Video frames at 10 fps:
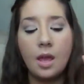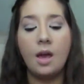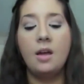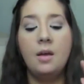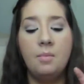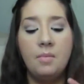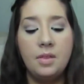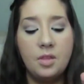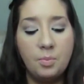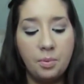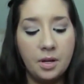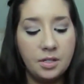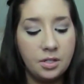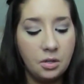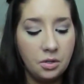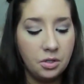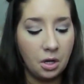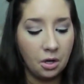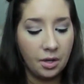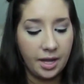Um, the bristles
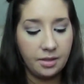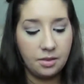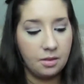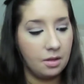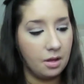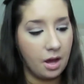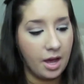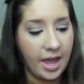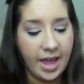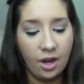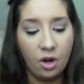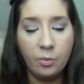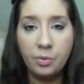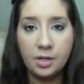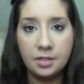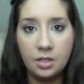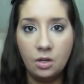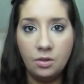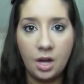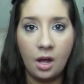are like a hair
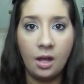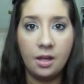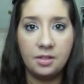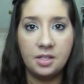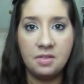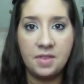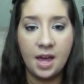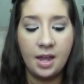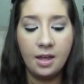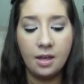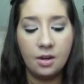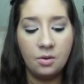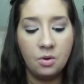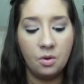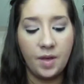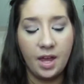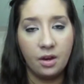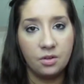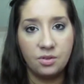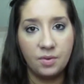bristle, not a synthetic. I don't know if
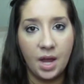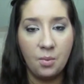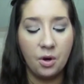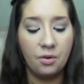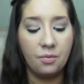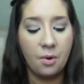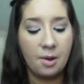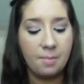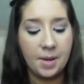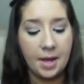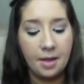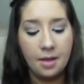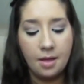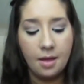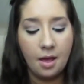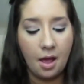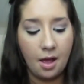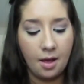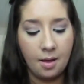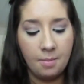hair is the right word for it, but
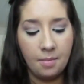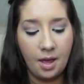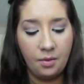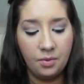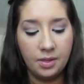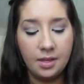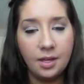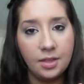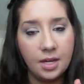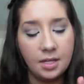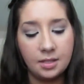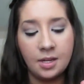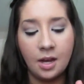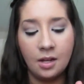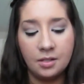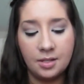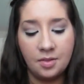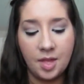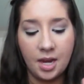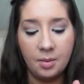um, I really like that it's not a
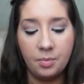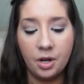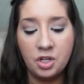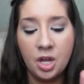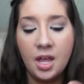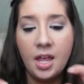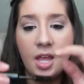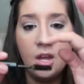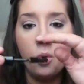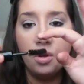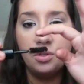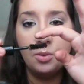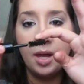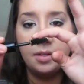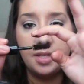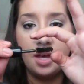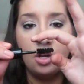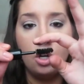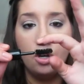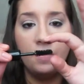synthetic brush. And it also has that
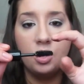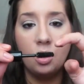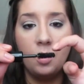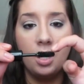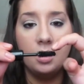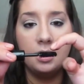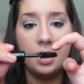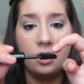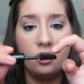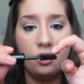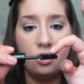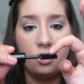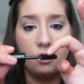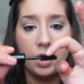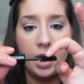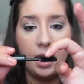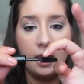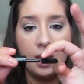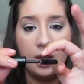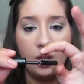curvature where it's like straight
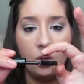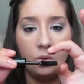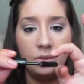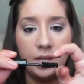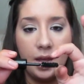and then it goes